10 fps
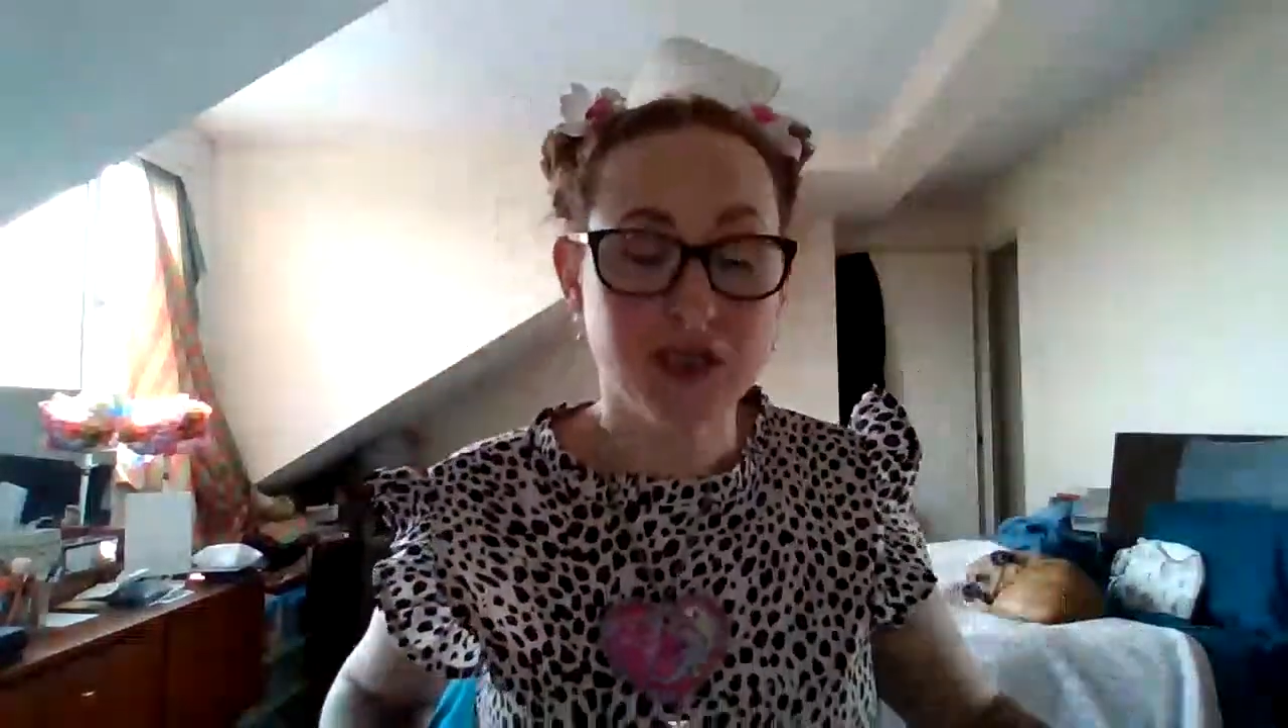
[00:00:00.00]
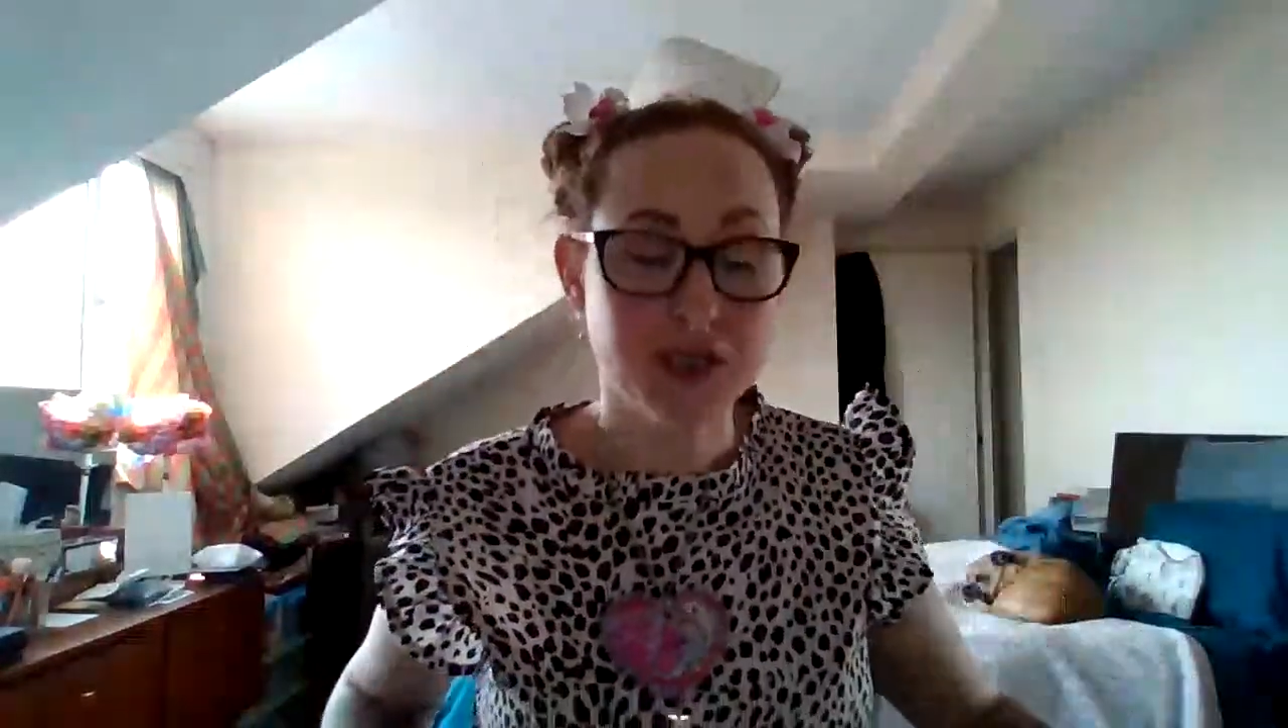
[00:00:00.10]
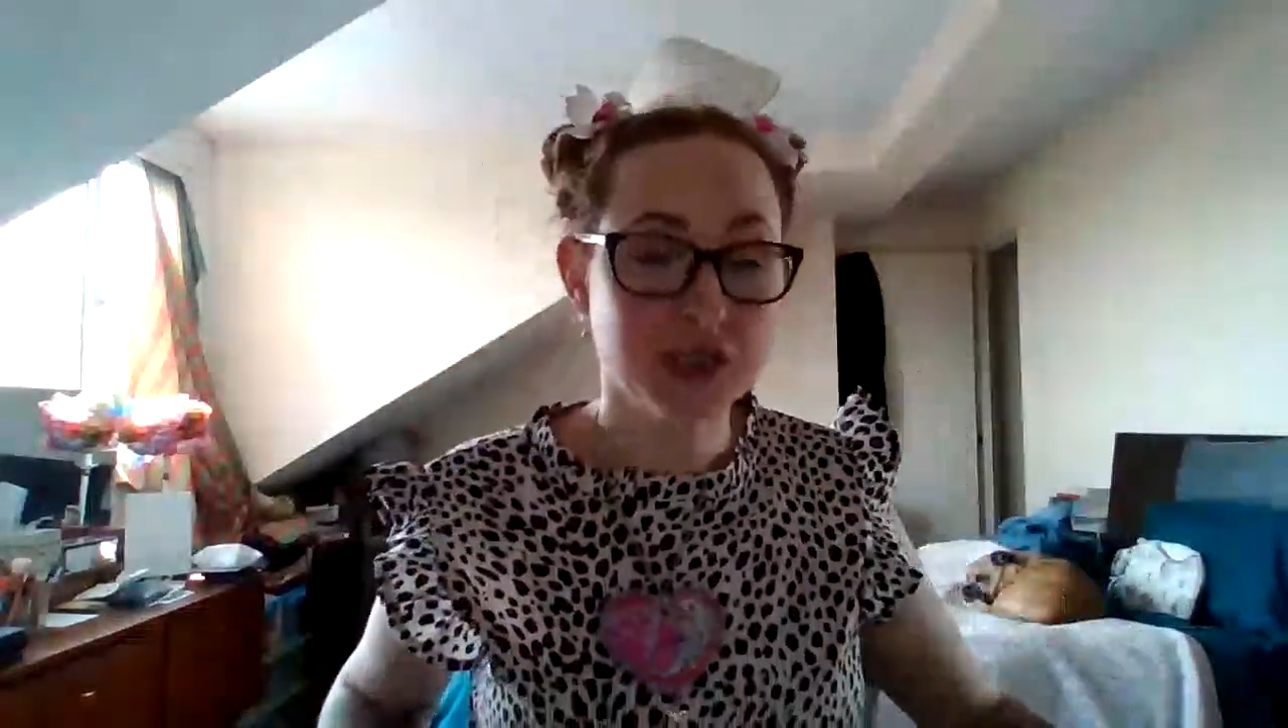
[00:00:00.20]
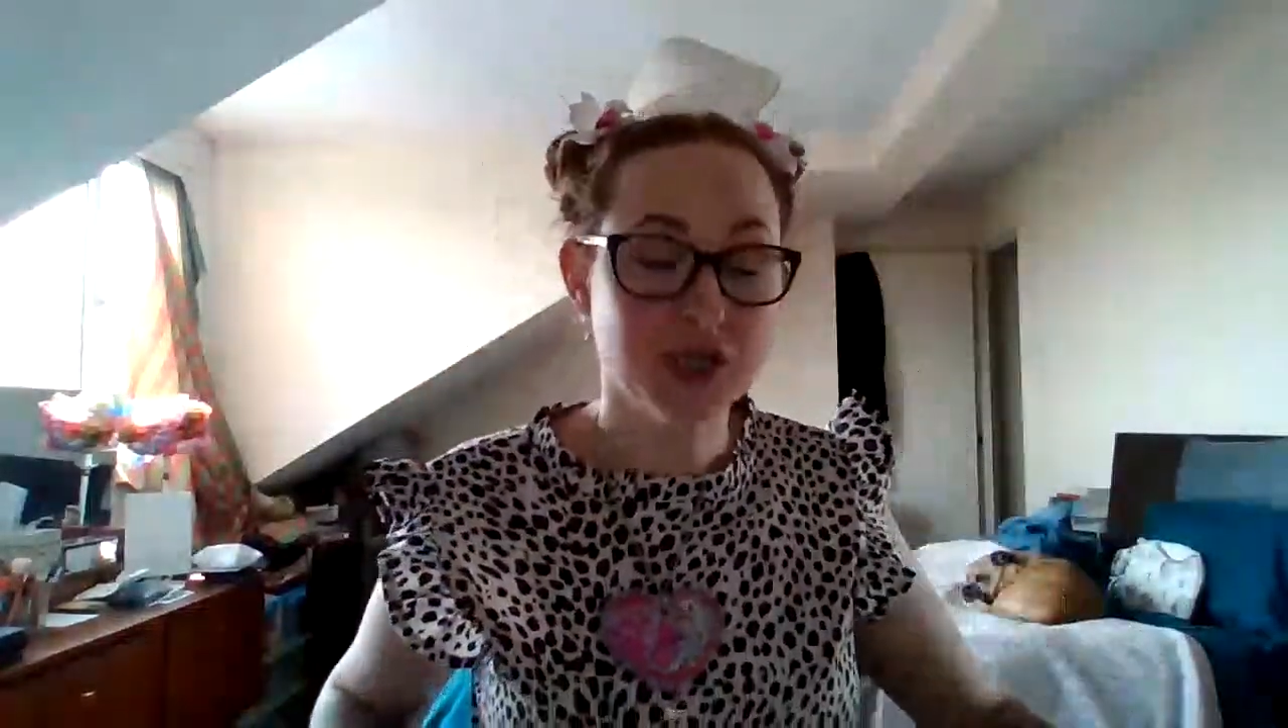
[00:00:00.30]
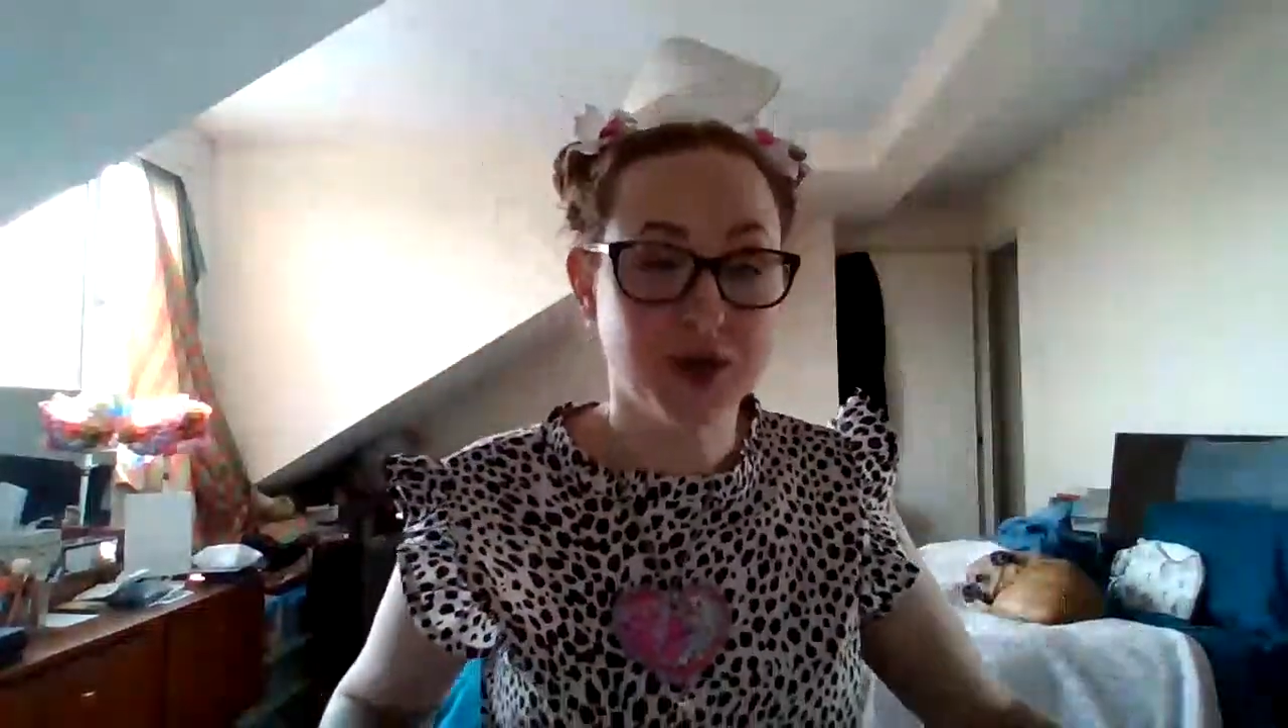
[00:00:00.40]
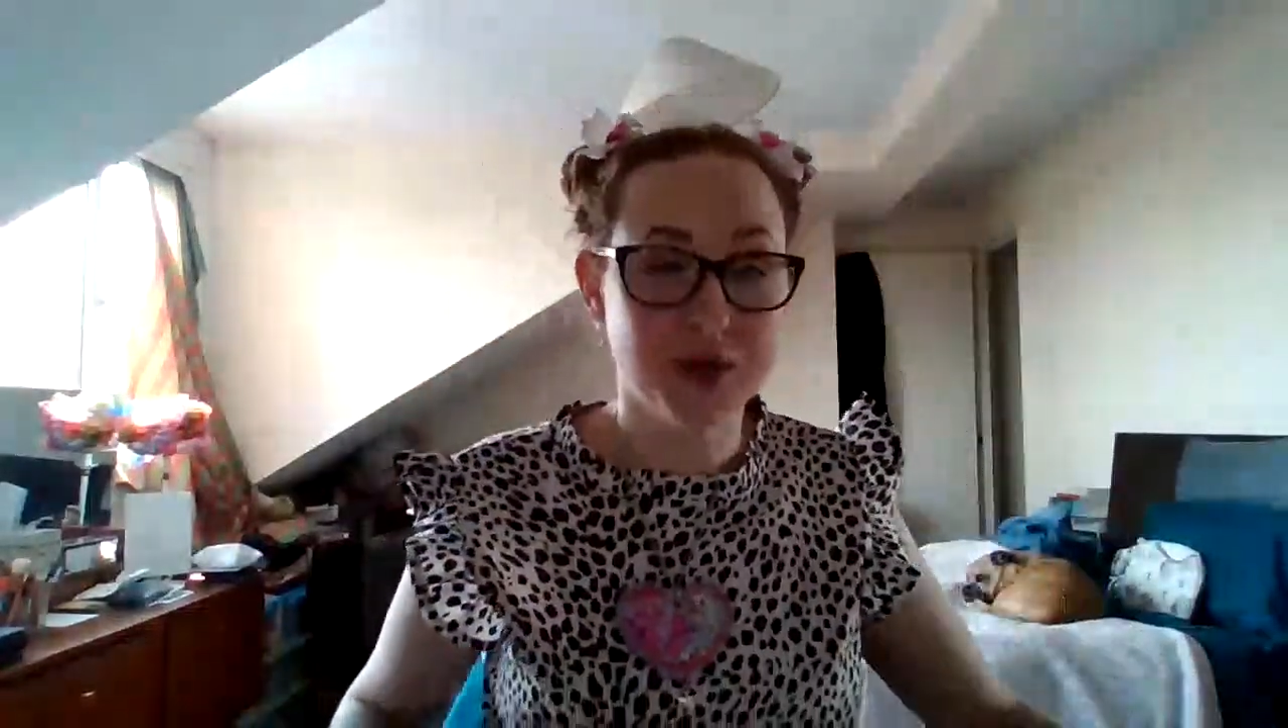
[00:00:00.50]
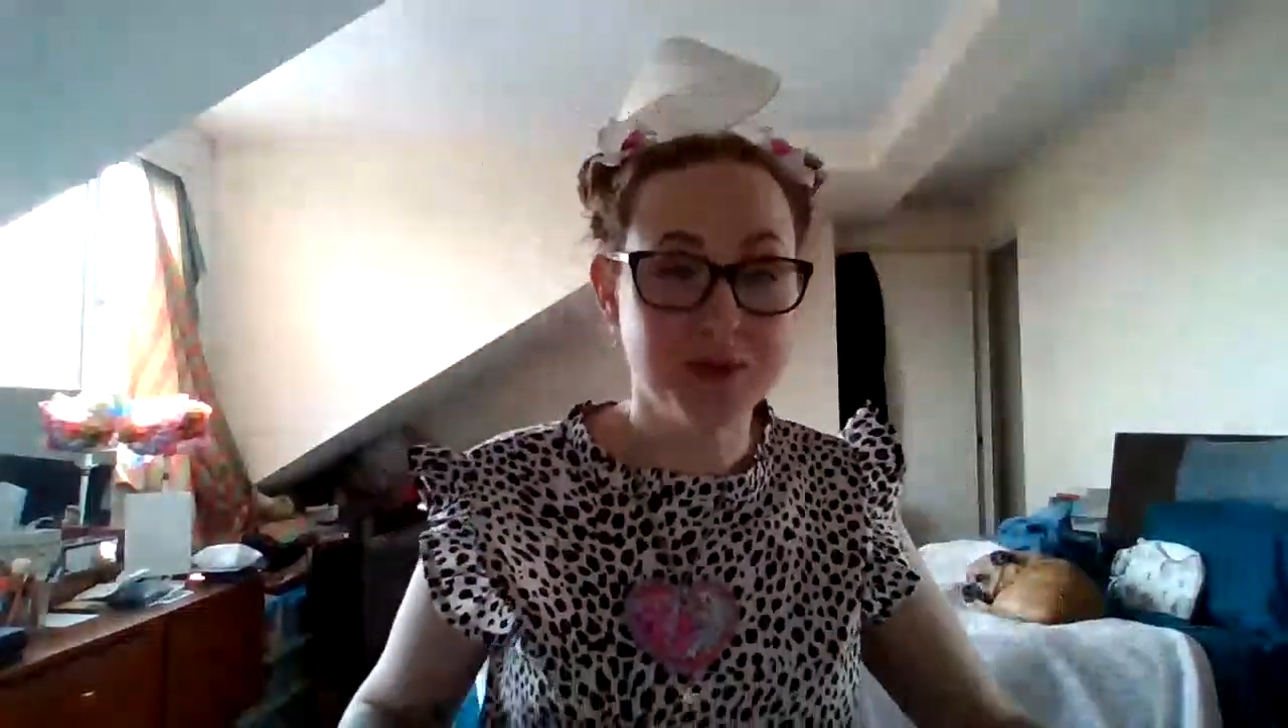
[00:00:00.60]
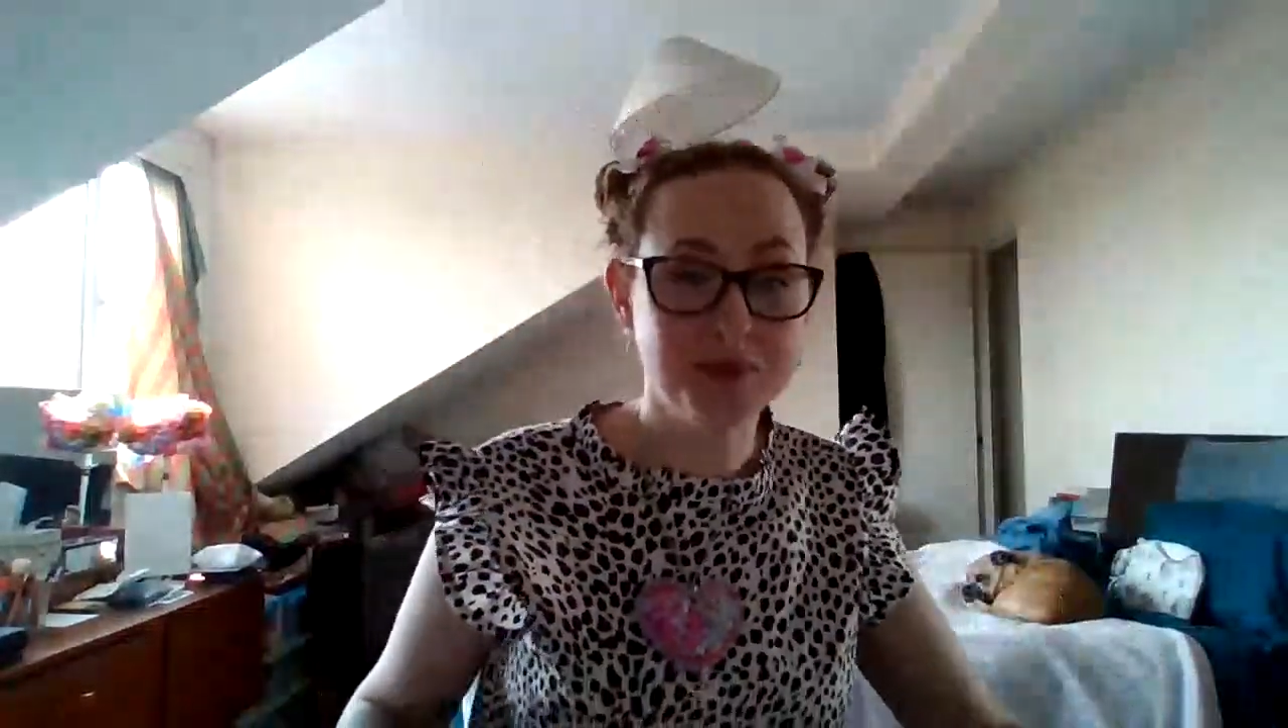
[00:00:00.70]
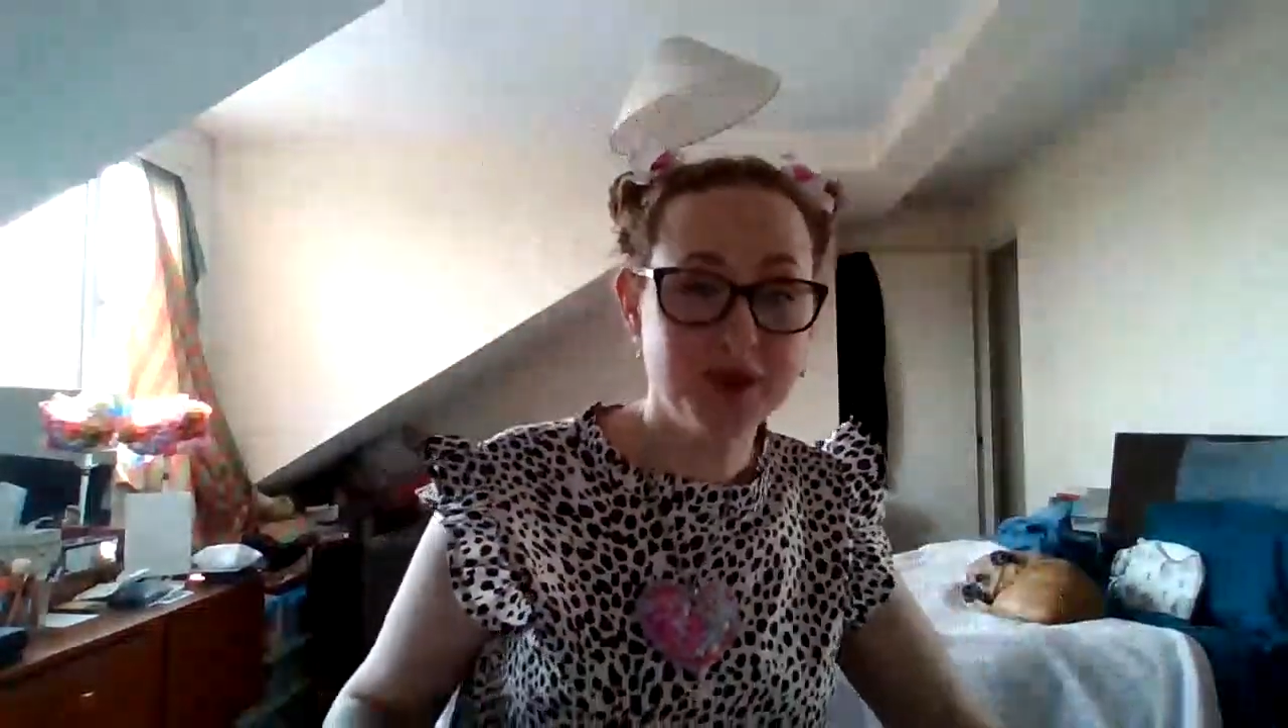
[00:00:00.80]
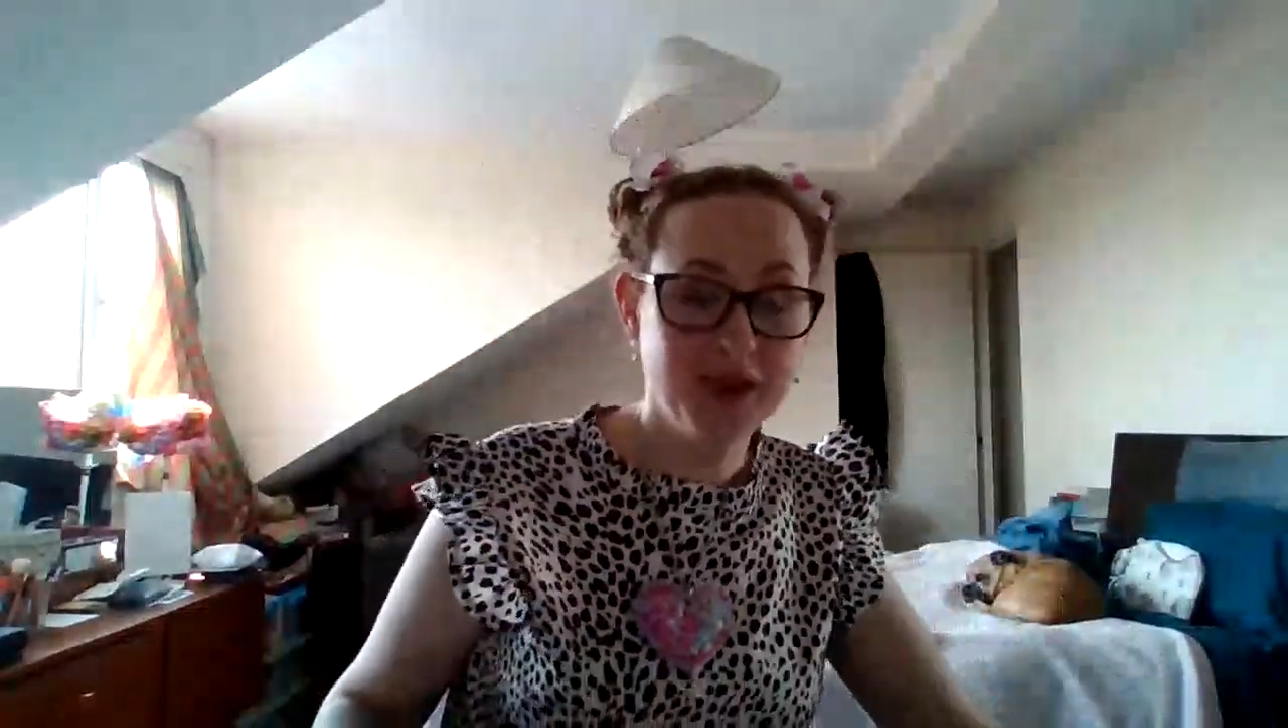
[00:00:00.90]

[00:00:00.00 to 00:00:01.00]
lunchtime,